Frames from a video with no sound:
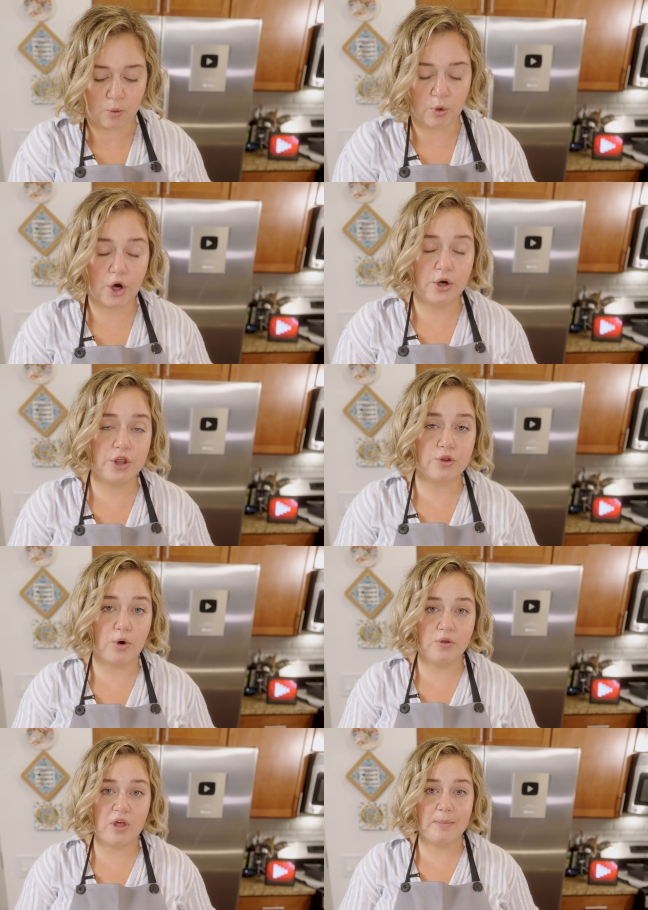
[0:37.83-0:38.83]
We're going to
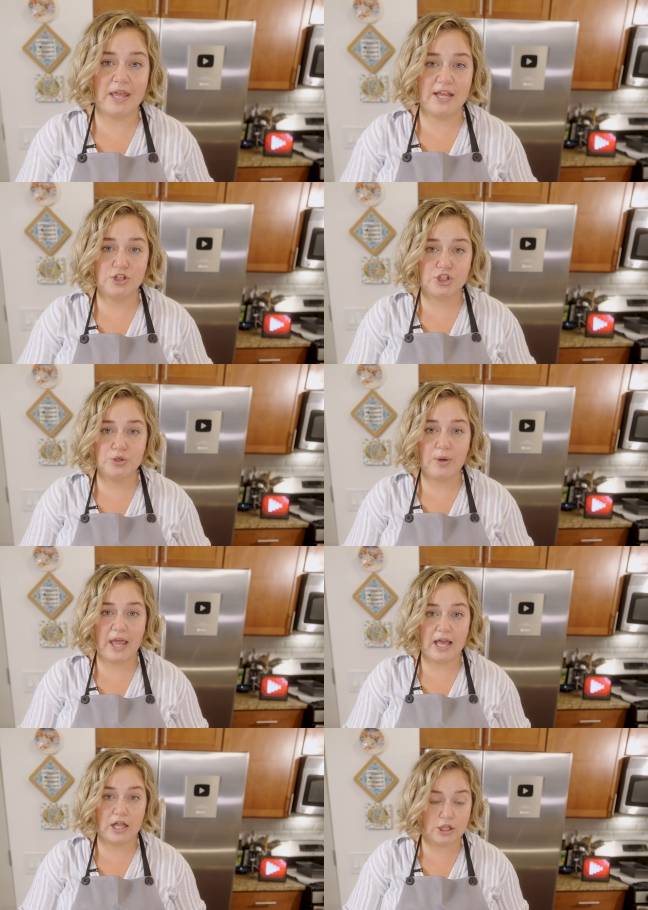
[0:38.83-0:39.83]
throw them into
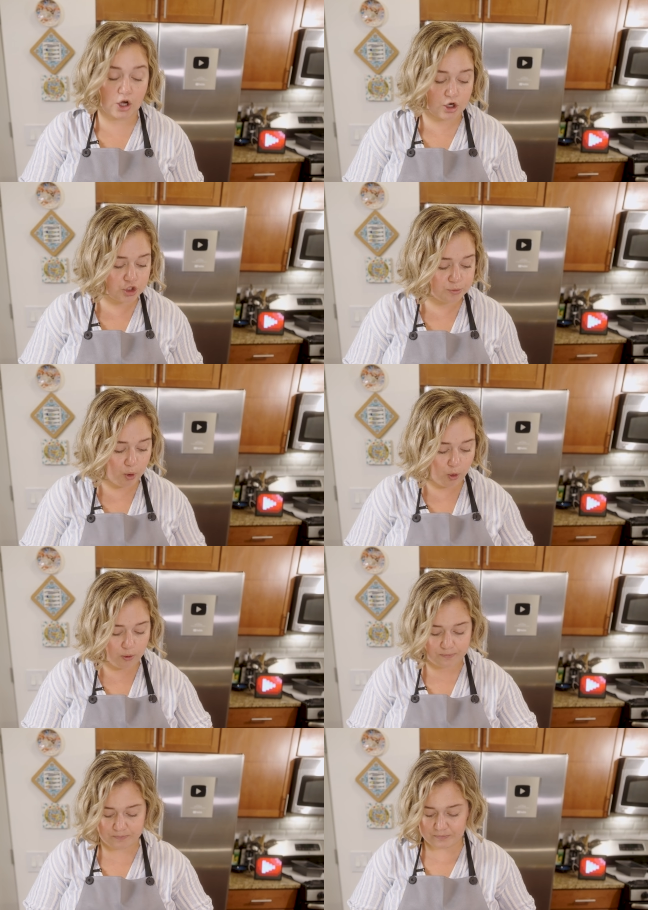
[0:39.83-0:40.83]
a larger bowl.